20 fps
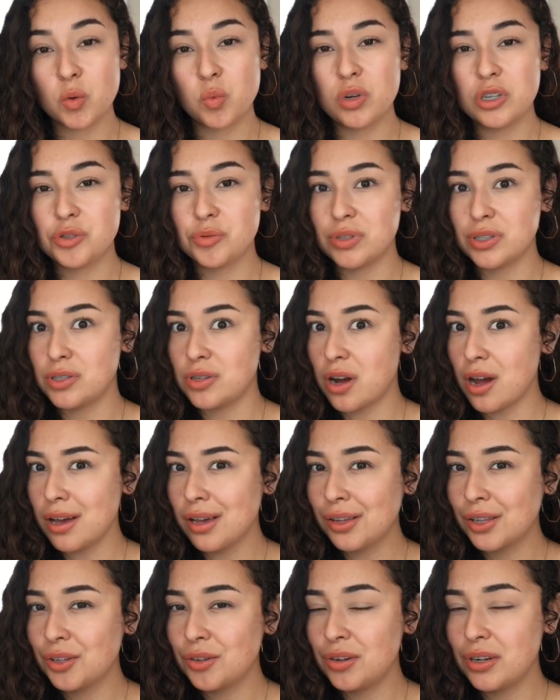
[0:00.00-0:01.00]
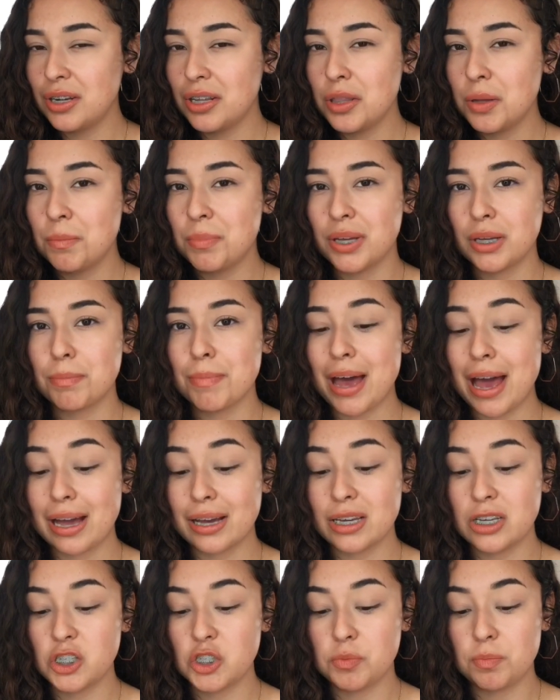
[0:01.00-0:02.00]
which was not included in the book
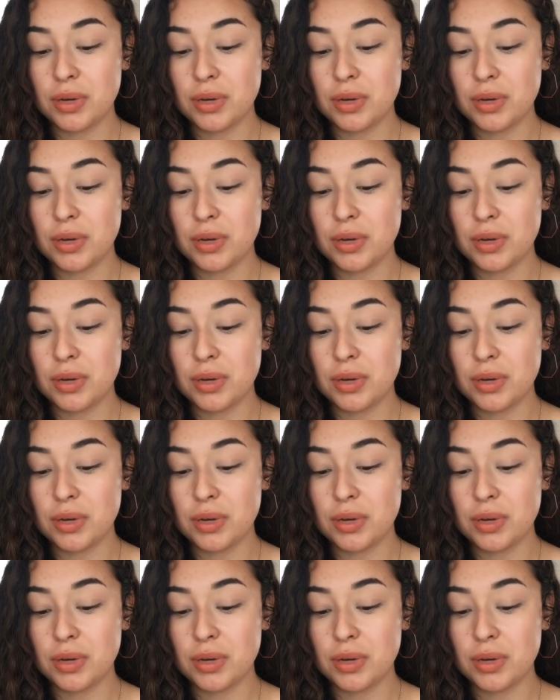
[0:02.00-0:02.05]
package,